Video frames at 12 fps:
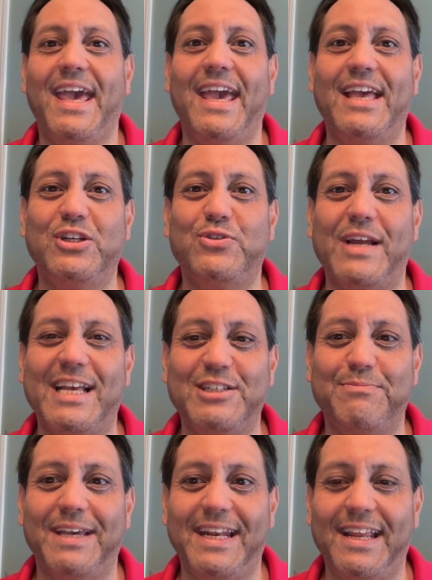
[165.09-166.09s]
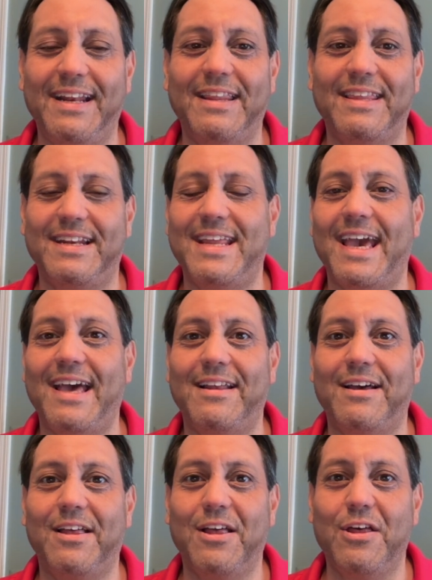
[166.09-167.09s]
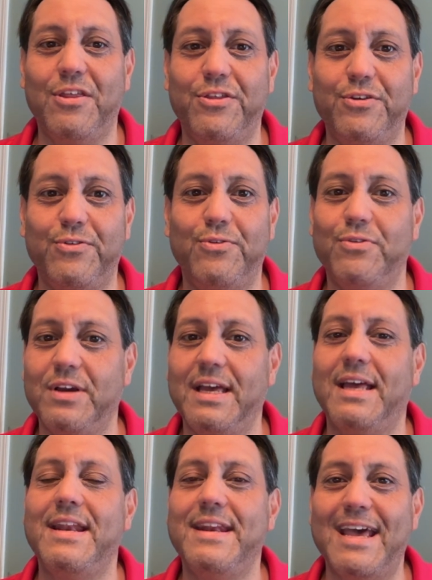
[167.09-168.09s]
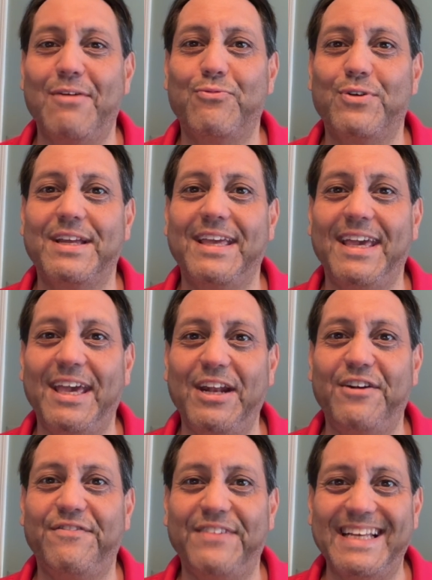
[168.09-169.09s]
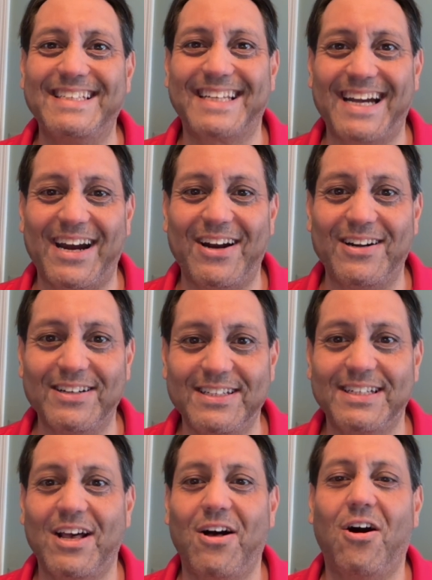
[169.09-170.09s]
and transmitting the data through network interface cards.